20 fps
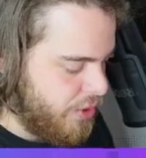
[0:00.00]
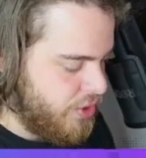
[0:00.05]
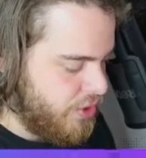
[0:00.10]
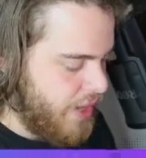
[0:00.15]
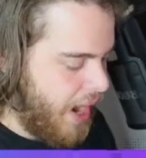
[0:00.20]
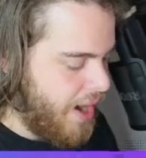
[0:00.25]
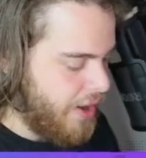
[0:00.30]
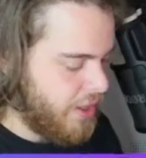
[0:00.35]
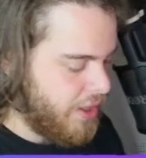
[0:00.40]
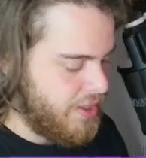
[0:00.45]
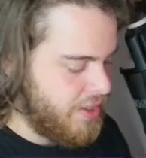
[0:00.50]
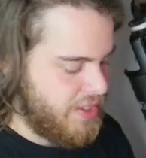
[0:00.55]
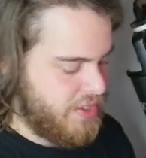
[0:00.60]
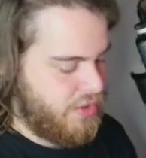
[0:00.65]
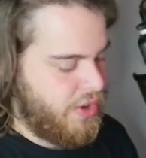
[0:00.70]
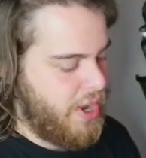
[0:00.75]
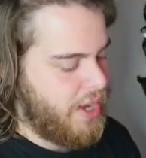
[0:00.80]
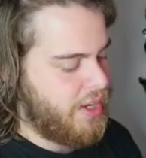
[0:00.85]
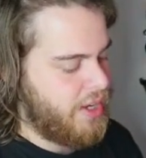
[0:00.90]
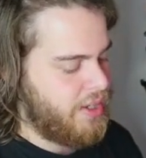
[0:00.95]
Darkness
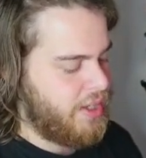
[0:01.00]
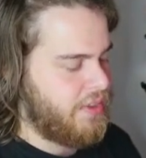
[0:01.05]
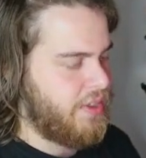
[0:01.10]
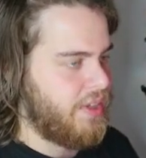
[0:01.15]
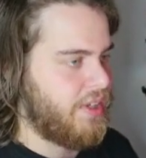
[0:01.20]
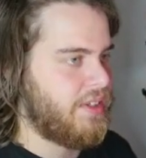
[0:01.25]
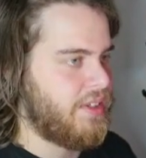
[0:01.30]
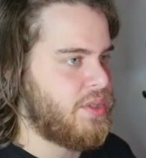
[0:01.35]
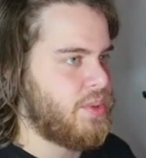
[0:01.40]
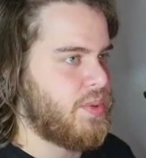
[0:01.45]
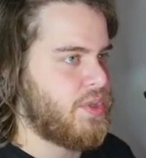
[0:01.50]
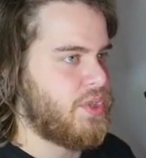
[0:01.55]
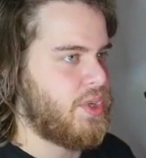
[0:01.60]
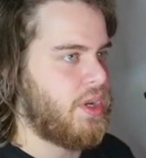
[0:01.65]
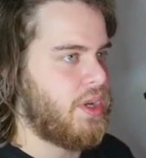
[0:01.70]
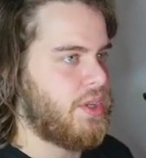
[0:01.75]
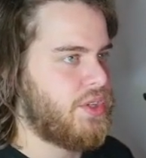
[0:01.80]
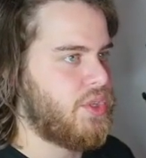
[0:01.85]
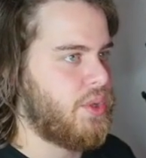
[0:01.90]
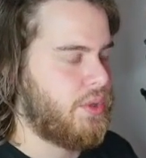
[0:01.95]
Dragon. I think this was
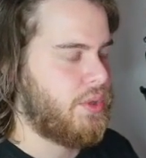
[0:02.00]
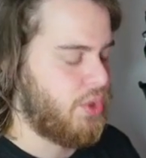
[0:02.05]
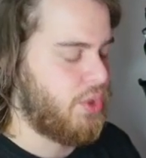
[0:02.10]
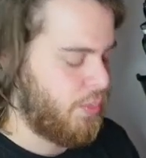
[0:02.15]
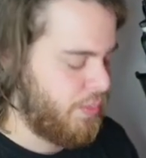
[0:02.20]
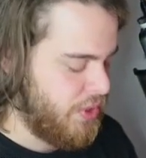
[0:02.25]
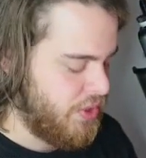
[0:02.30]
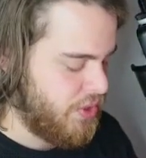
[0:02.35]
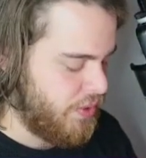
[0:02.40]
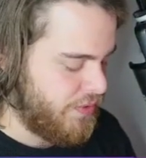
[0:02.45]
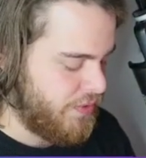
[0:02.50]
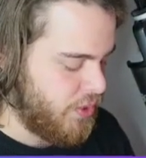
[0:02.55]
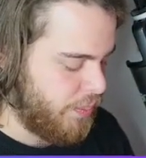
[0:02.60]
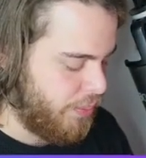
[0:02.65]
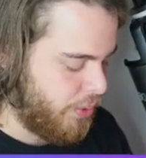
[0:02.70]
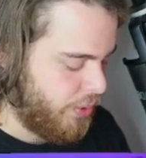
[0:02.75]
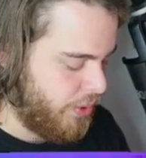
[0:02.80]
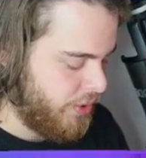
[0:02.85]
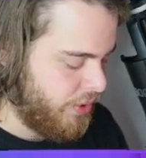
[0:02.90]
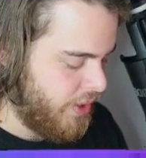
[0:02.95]
also a new piece of
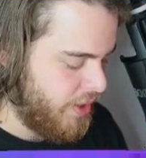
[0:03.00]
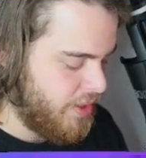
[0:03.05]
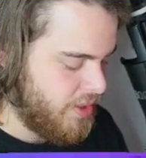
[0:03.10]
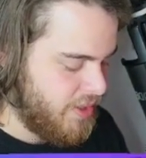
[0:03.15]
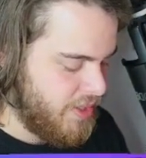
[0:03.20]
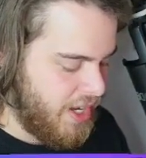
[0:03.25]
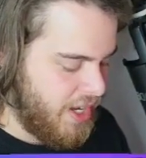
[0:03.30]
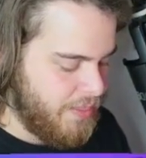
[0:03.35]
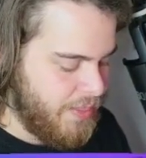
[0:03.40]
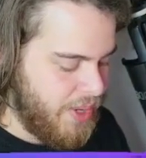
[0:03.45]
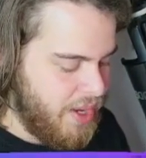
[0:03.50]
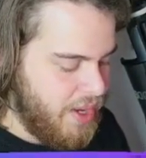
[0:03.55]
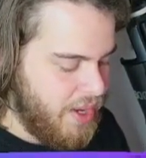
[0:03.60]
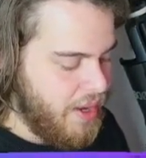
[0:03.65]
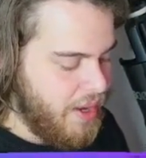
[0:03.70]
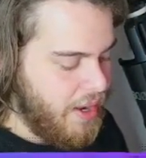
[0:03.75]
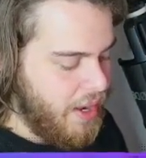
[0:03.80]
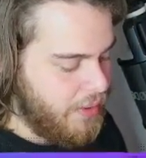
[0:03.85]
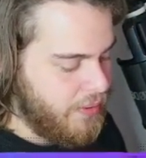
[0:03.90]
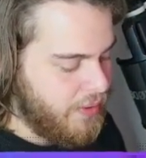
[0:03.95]
support at the time.
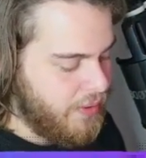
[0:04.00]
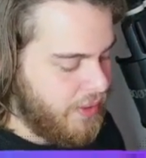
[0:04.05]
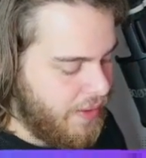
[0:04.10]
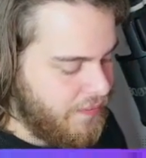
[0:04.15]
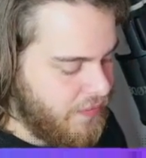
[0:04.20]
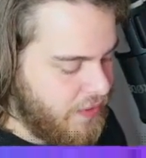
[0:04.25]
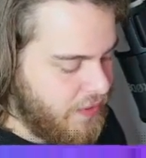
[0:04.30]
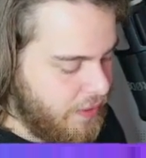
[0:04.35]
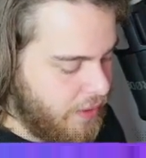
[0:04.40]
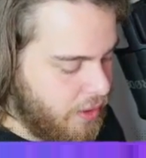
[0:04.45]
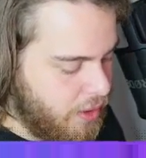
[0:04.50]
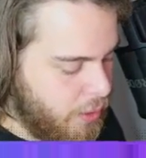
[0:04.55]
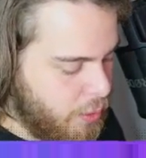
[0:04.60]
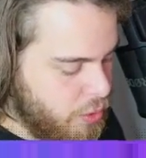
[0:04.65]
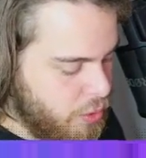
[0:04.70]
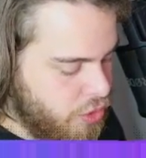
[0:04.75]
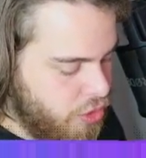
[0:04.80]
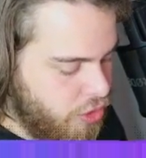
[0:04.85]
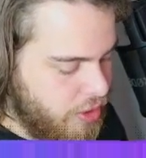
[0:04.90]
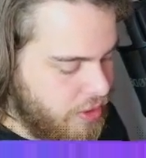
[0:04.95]
And you have the
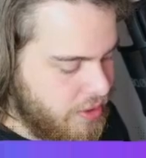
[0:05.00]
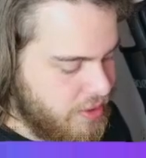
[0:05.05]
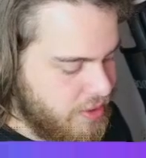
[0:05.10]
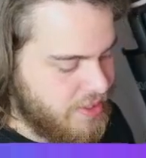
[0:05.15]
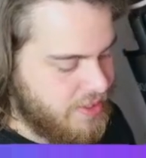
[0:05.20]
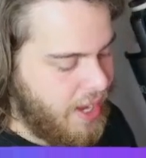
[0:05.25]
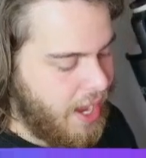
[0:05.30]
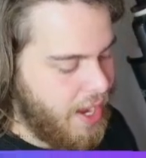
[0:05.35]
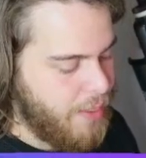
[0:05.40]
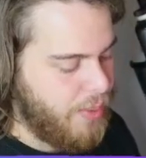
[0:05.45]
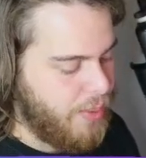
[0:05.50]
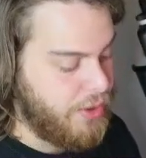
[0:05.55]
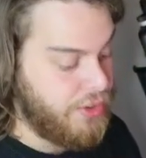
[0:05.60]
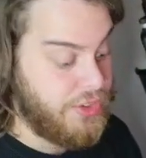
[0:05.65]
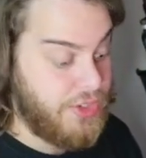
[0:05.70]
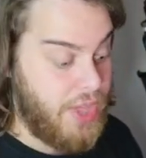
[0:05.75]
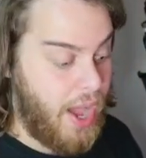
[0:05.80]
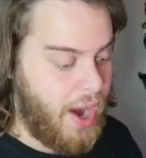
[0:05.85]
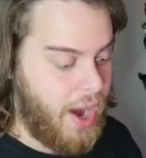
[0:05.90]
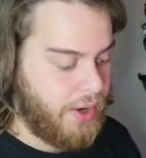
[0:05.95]
OG Cyber
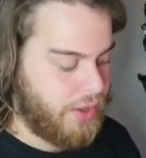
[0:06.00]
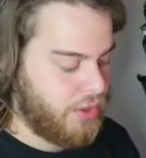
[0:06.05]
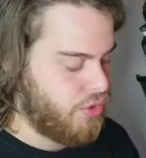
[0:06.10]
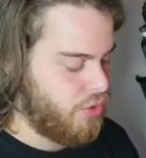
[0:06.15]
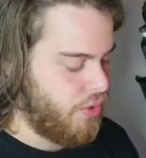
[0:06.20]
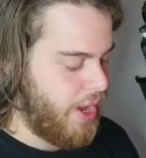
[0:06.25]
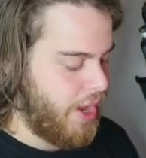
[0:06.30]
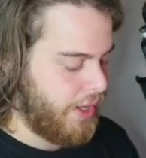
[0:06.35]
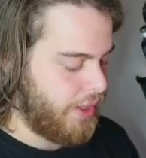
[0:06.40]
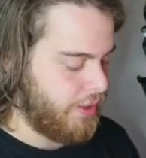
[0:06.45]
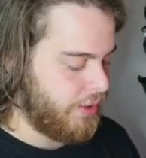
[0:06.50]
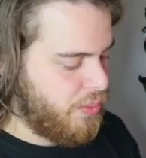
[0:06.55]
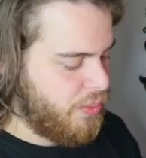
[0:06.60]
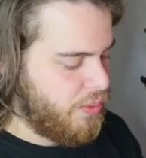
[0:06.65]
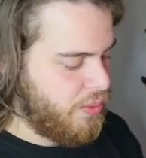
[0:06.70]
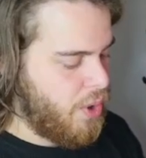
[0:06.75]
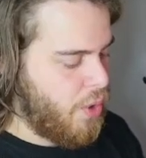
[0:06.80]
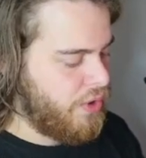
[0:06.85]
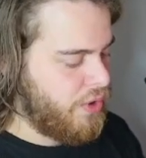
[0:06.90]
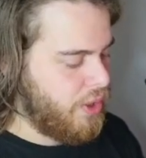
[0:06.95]
Dark Dragon.
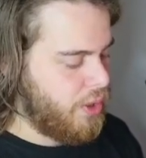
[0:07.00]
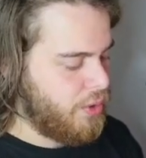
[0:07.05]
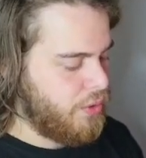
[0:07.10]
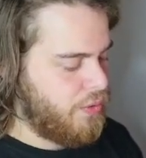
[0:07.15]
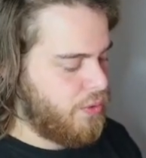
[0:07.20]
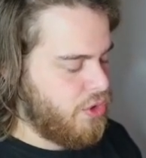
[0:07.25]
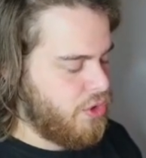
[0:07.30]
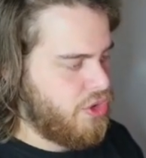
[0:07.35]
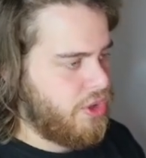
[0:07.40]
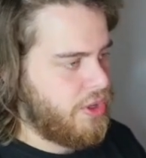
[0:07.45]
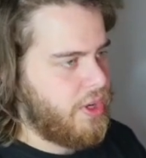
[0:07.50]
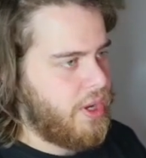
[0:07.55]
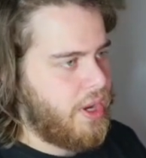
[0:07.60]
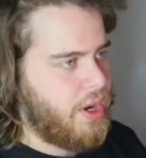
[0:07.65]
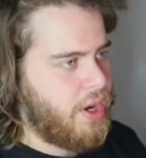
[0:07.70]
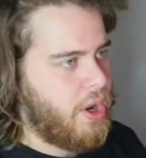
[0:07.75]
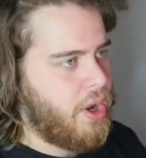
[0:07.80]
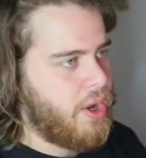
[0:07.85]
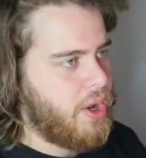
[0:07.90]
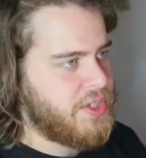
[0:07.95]
Overload Fusion,
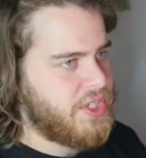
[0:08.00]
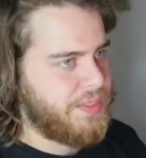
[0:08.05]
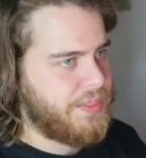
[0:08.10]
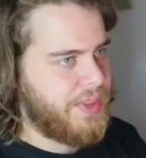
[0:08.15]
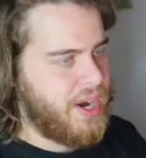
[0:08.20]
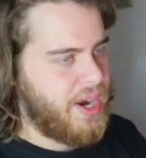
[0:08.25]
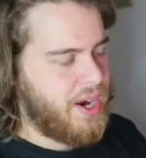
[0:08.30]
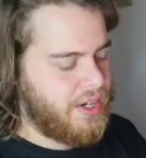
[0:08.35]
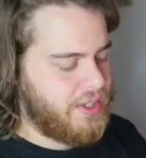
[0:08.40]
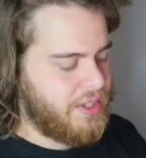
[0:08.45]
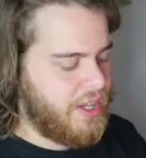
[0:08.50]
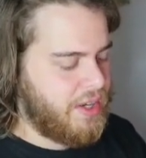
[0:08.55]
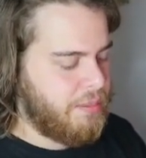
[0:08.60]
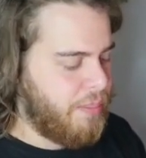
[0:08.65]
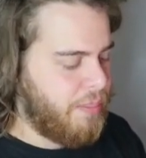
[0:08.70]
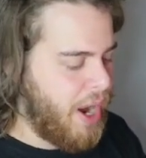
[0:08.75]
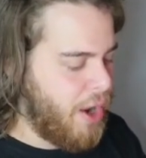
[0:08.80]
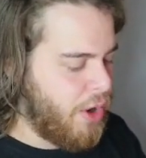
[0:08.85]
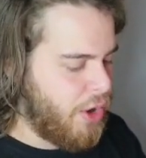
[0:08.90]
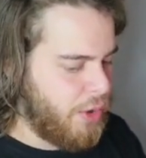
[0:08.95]
awesome card, and
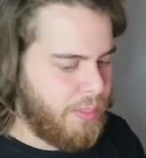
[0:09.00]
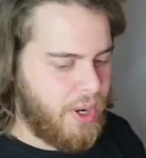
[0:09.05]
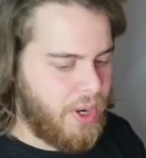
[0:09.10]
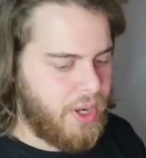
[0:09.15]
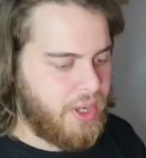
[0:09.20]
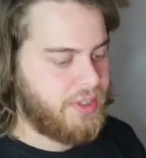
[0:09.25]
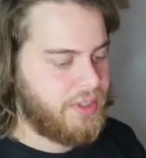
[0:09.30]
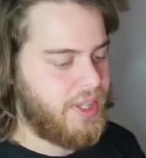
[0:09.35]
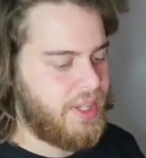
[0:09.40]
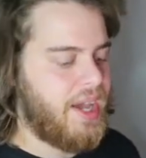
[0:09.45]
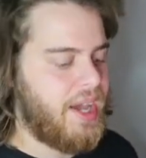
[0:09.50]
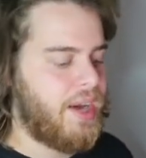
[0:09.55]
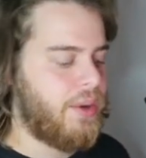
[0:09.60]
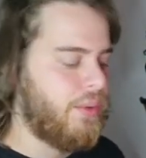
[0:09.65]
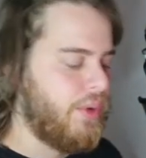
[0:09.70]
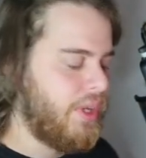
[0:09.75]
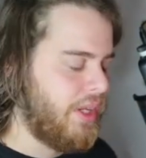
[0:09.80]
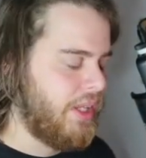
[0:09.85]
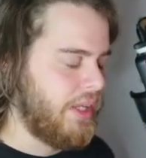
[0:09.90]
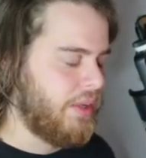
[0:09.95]
Power Bond, a
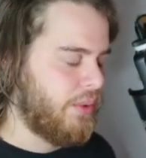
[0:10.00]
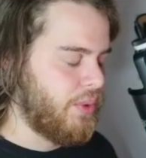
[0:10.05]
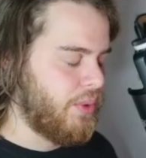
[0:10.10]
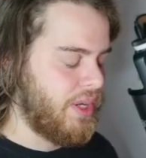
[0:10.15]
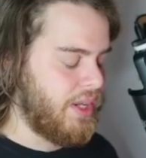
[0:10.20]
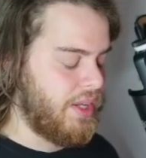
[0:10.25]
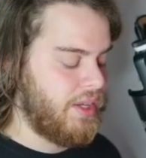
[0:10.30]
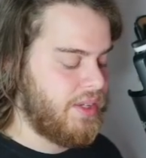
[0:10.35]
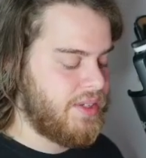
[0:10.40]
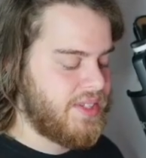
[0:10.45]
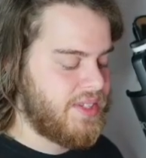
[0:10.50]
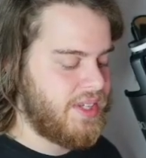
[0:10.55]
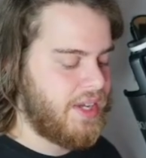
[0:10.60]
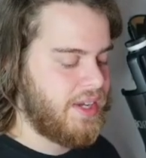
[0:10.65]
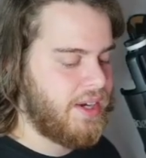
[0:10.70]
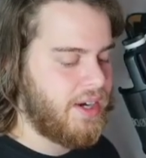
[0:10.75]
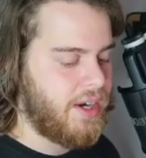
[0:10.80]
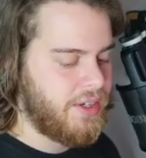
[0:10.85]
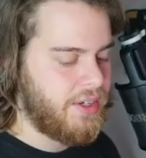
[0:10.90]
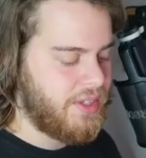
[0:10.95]
really, really insane
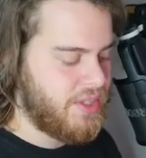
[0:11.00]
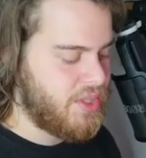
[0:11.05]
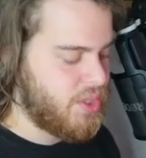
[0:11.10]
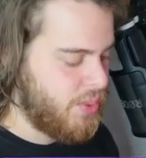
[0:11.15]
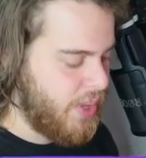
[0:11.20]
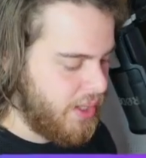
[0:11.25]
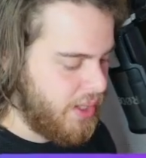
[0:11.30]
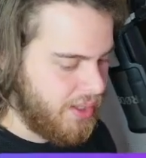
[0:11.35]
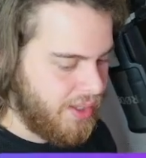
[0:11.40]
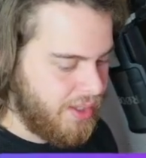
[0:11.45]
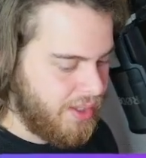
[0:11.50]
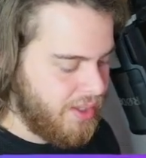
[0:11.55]
card as well.